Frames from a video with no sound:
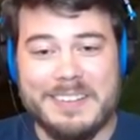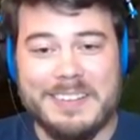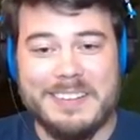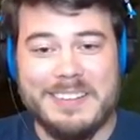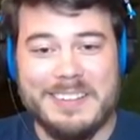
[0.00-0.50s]

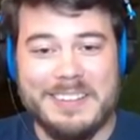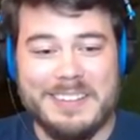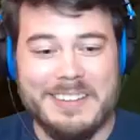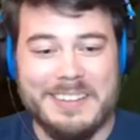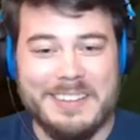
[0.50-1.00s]

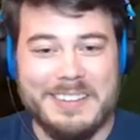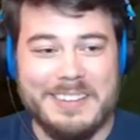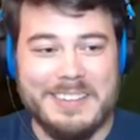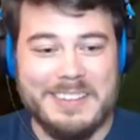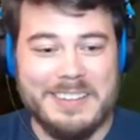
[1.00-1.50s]

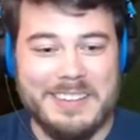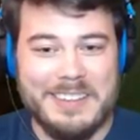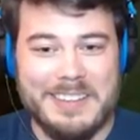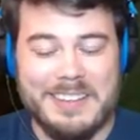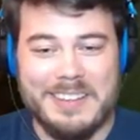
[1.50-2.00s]

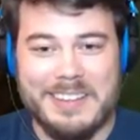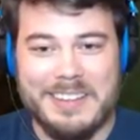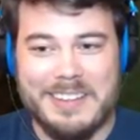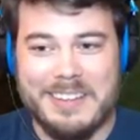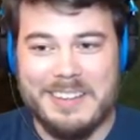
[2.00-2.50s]

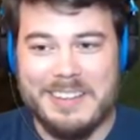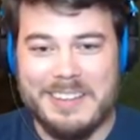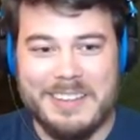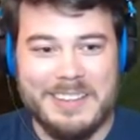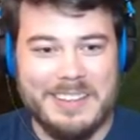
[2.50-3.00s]

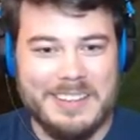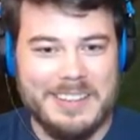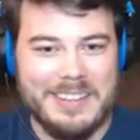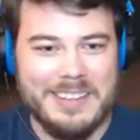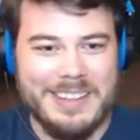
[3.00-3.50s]

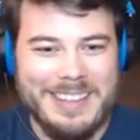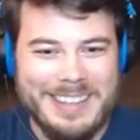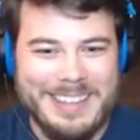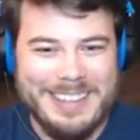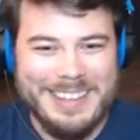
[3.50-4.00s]

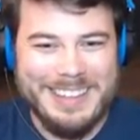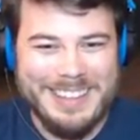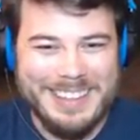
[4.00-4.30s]
[no speech]